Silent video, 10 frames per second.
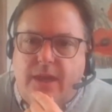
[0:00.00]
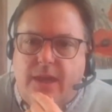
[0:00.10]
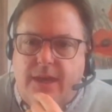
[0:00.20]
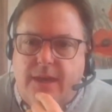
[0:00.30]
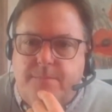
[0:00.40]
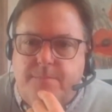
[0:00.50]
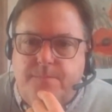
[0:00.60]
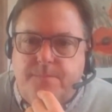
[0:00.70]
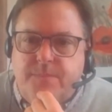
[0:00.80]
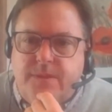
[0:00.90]

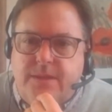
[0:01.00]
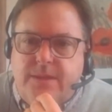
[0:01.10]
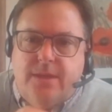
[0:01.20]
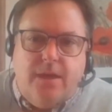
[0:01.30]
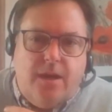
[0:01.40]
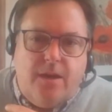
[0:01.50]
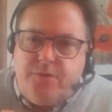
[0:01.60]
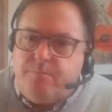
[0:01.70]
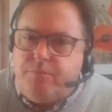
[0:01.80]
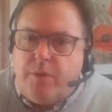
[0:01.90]

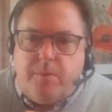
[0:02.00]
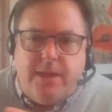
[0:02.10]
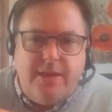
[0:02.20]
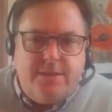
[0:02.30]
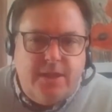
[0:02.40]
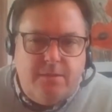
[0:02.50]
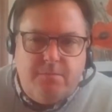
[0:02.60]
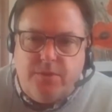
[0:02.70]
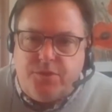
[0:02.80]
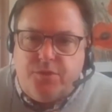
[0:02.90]
after probably 18
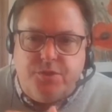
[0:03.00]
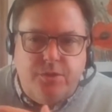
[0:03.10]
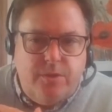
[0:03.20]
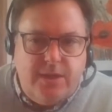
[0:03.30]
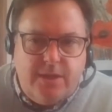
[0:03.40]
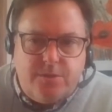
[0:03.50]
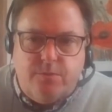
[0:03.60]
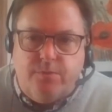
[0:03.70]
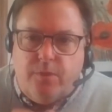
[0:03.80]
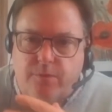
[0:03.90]
months or 2 years
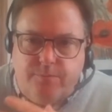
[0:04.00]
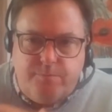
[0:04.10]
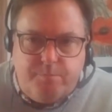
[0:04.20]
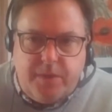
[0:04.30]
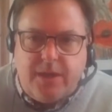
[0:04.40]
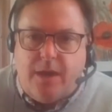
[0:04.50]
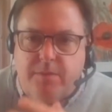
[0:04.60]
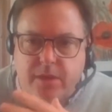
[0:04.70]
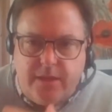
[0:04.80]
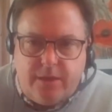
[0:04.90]
of
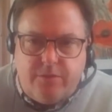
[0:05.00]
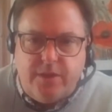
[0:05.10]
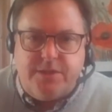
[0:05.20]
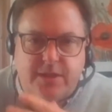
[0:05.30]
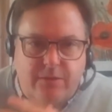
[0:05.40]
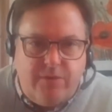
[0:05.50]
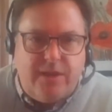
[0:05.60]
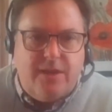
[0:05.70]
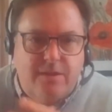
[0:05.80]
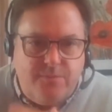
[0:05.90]
becoming an increasingly
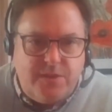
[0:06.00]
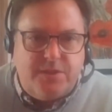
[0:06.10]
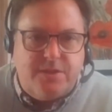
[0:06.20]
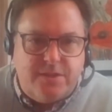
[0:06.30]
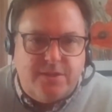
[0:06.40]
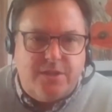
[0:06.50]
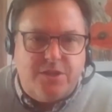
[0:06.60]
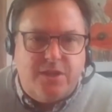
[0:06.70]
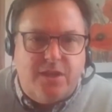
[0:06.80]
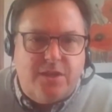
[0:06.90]
regular visitor to the
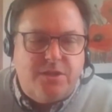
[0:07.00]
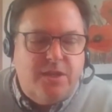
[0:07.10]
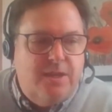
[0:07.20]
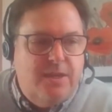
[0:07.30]
church,